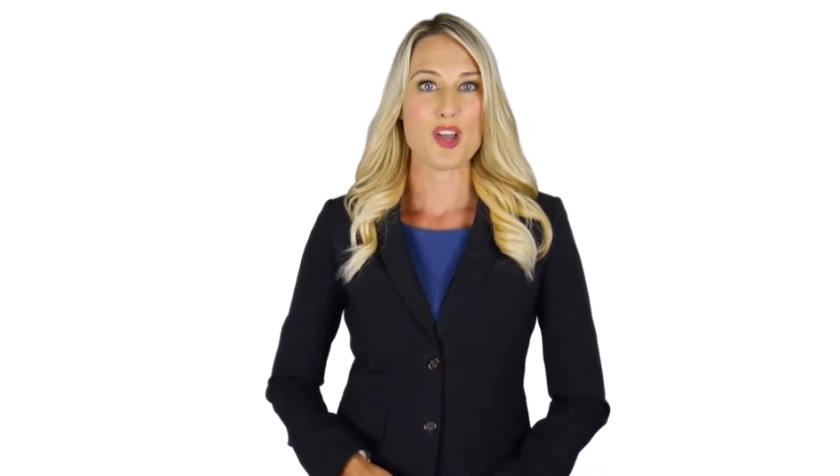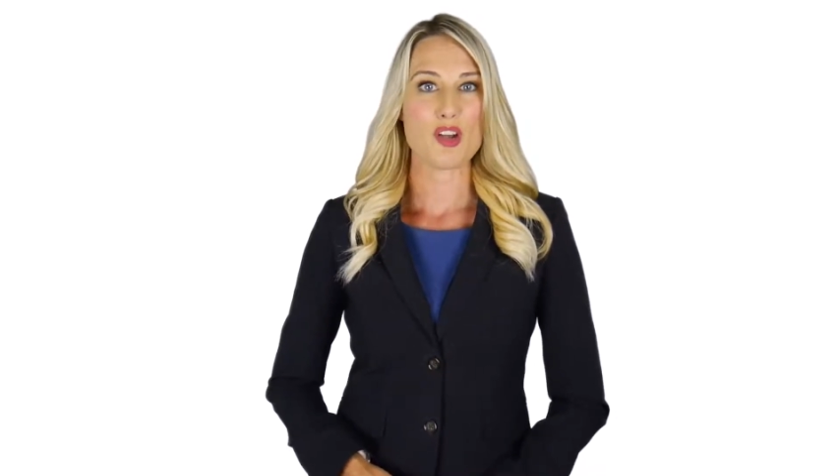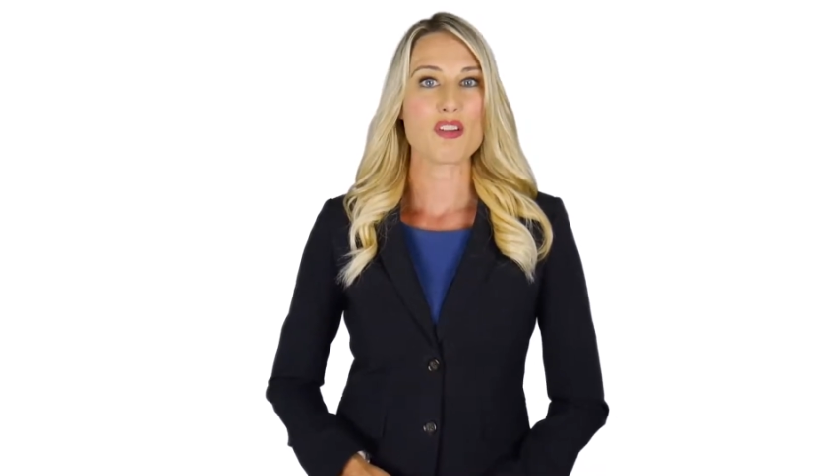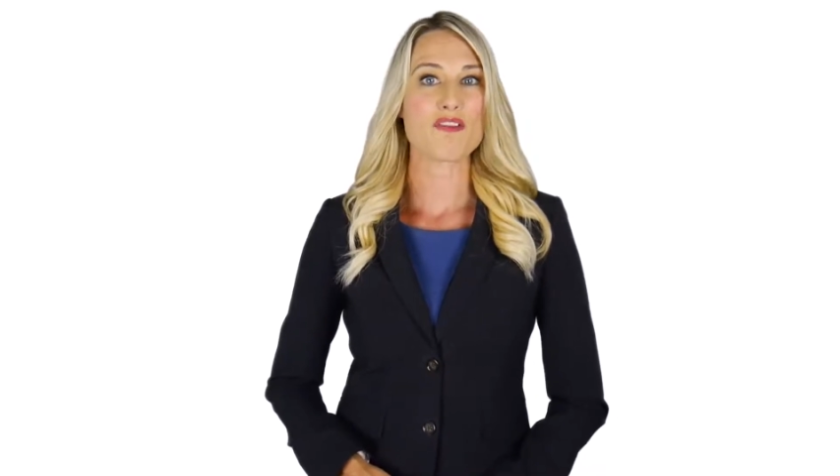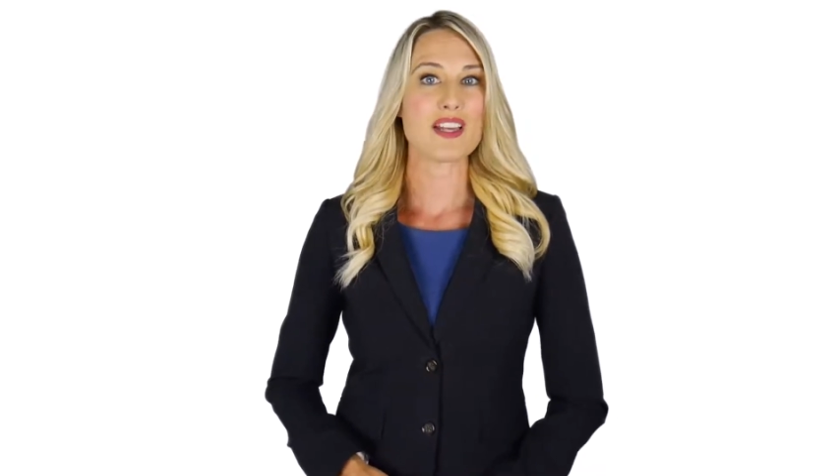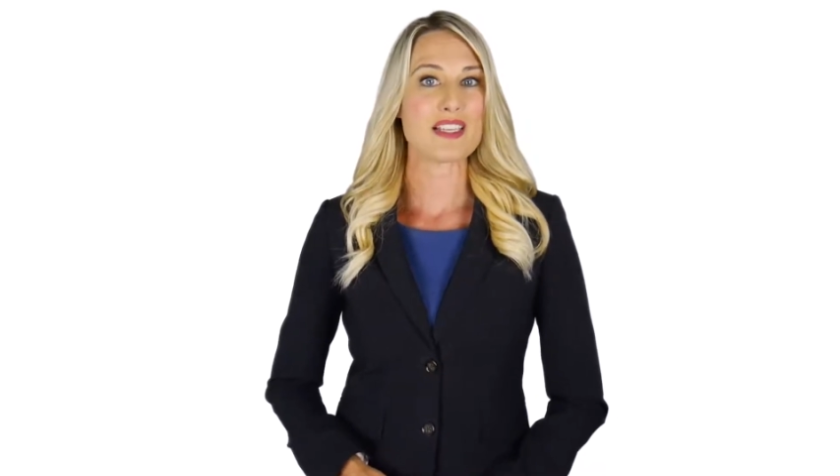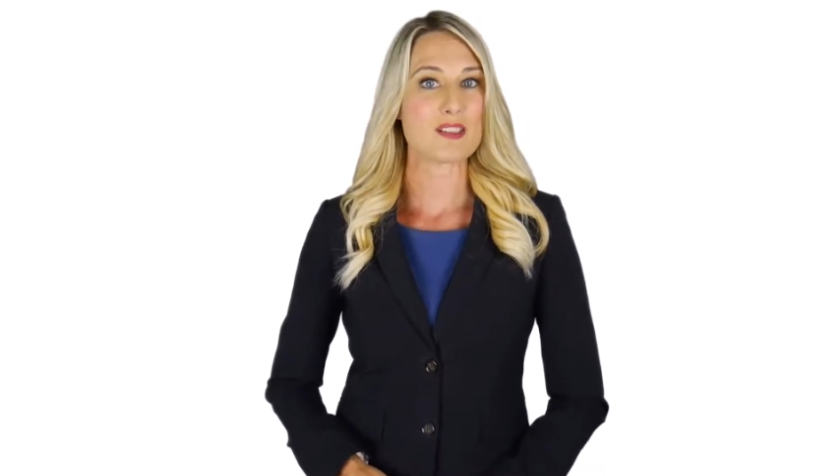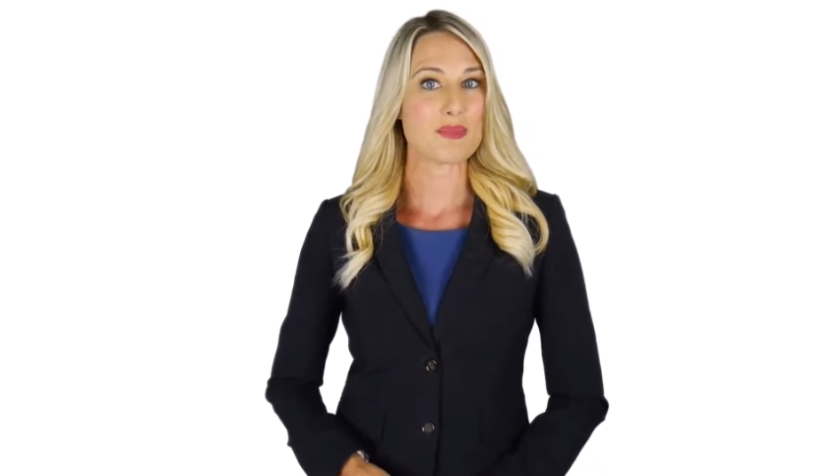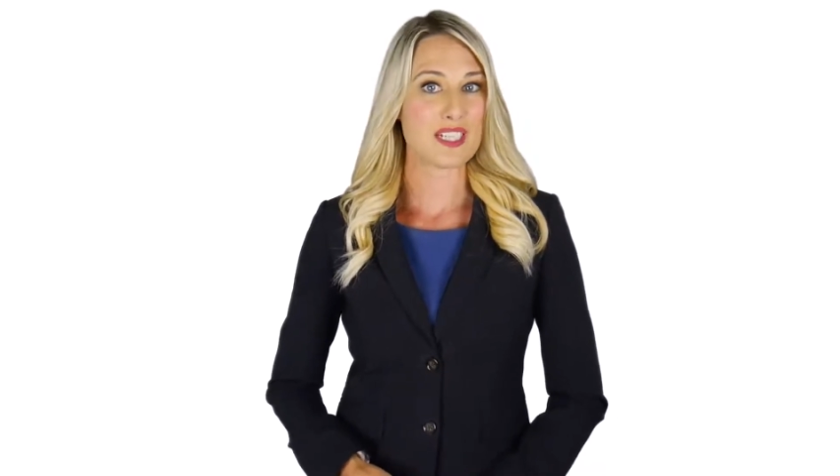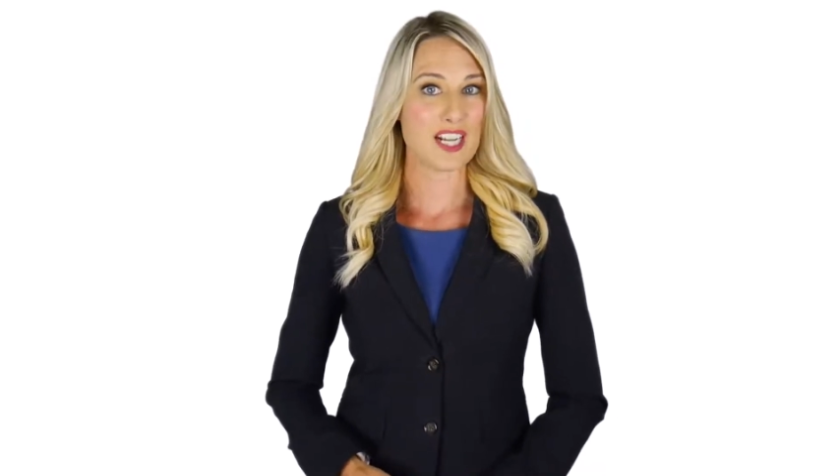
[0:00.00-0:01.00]
who have faced
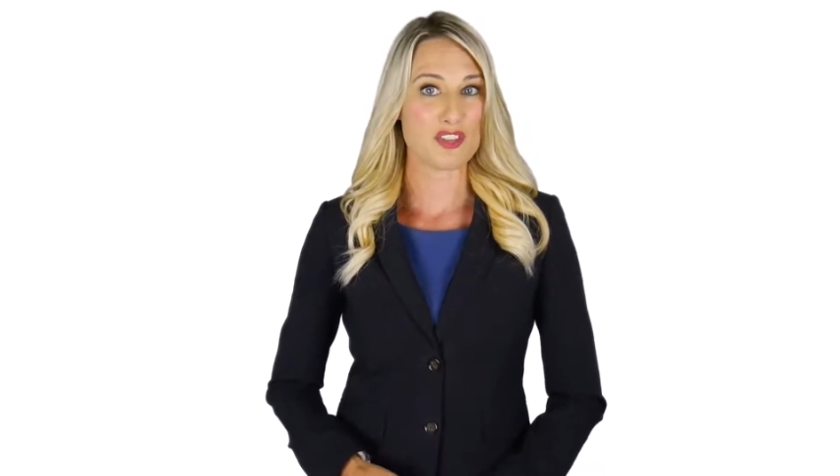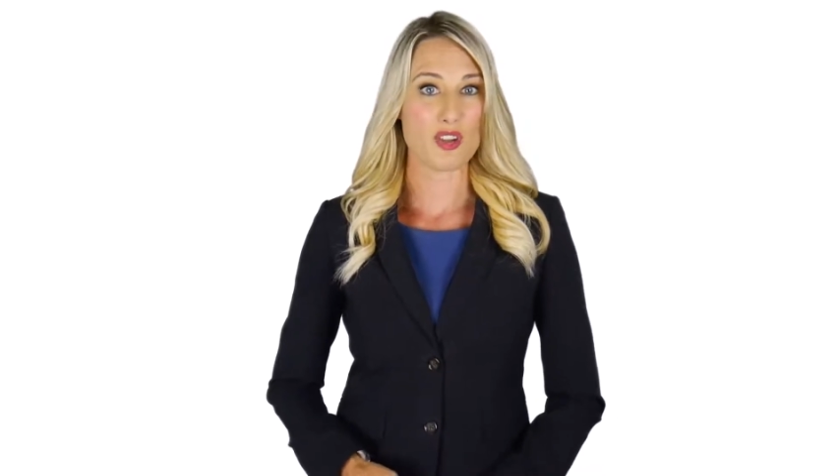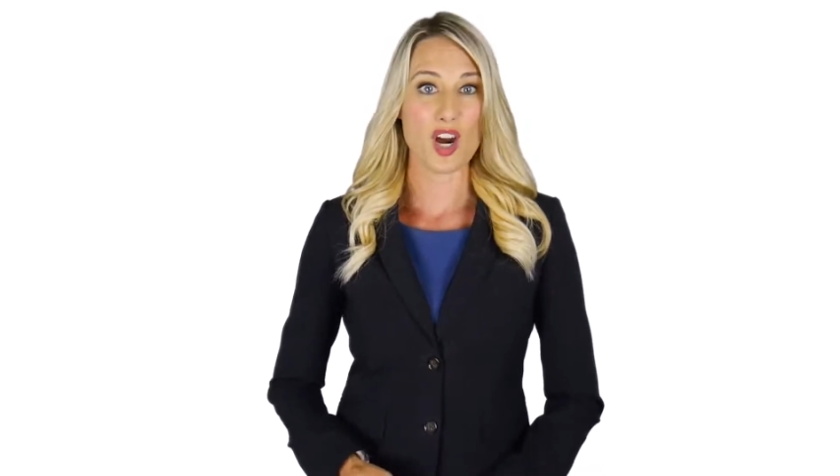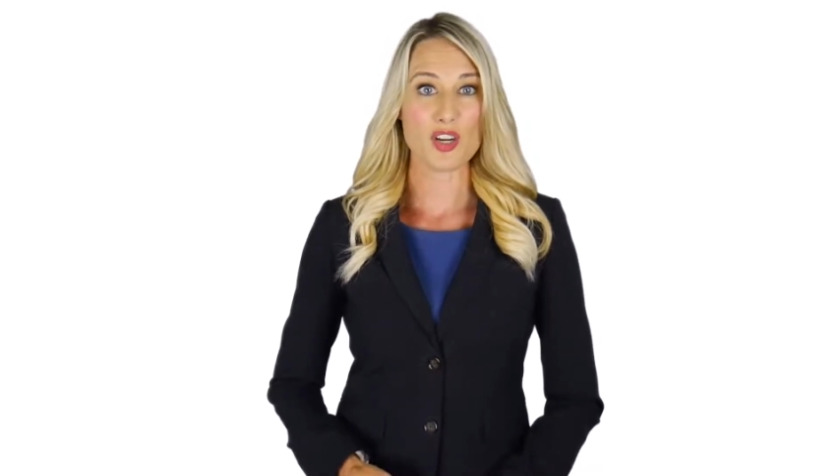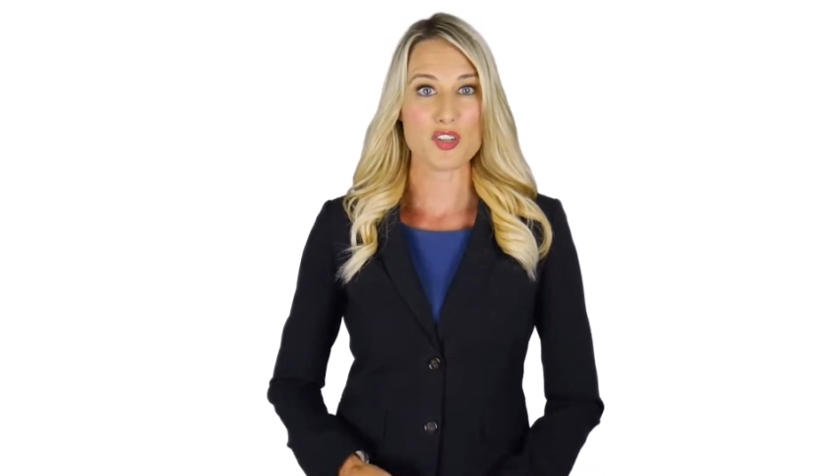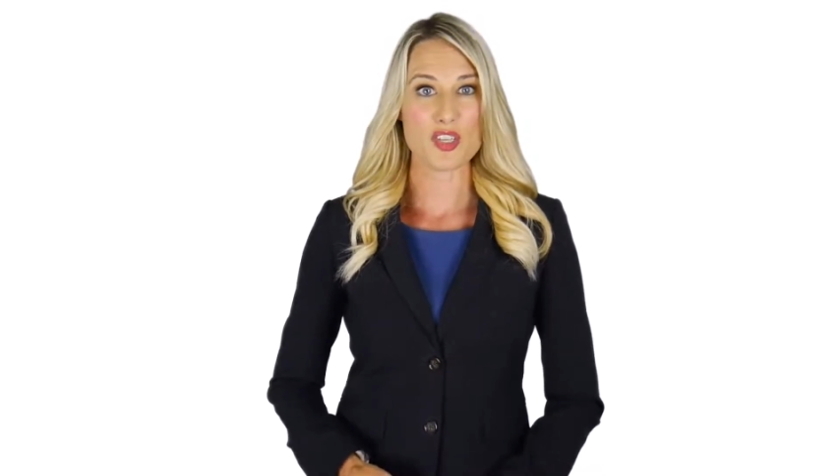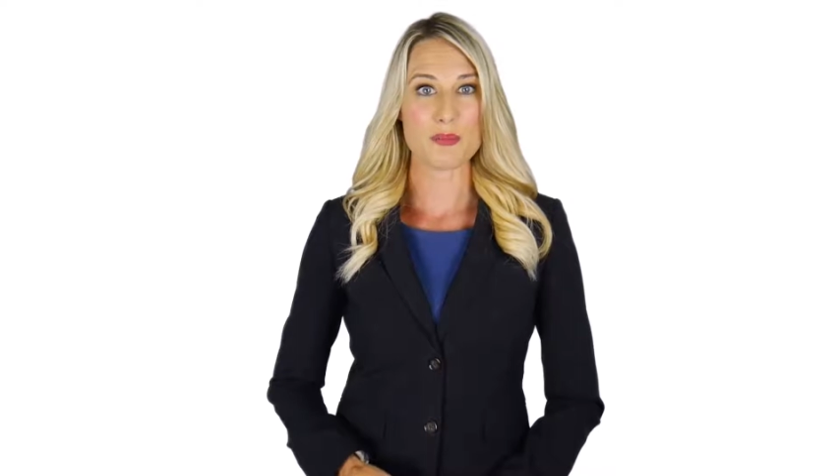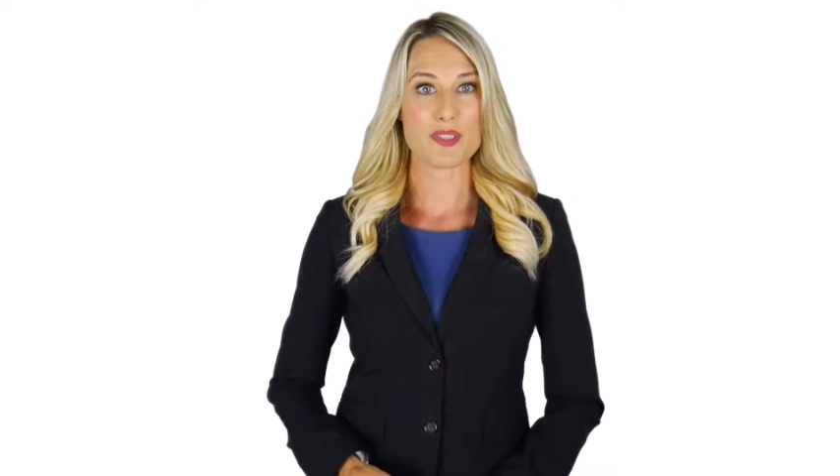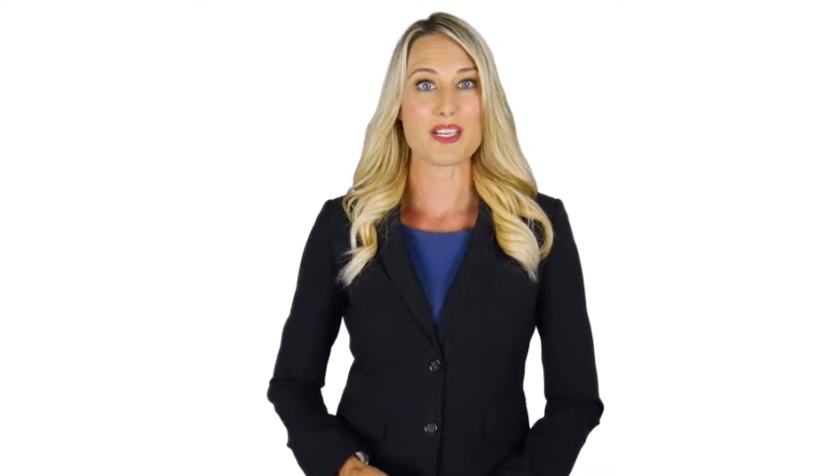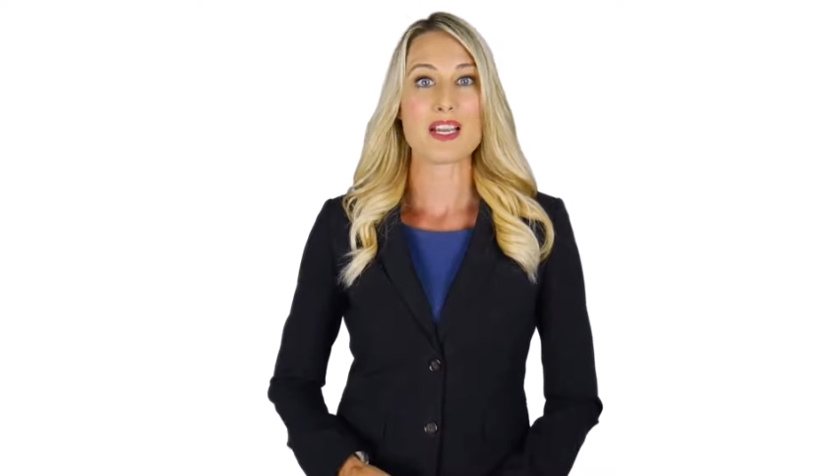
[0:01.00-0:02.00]
substantial
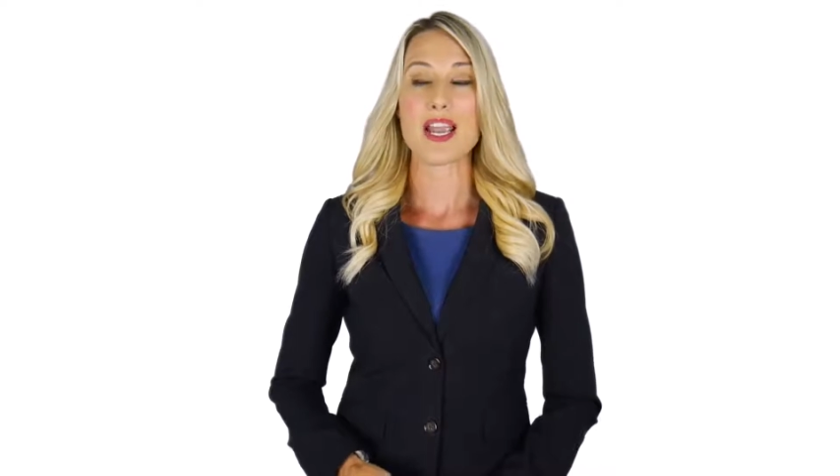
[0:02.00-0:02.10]
hardships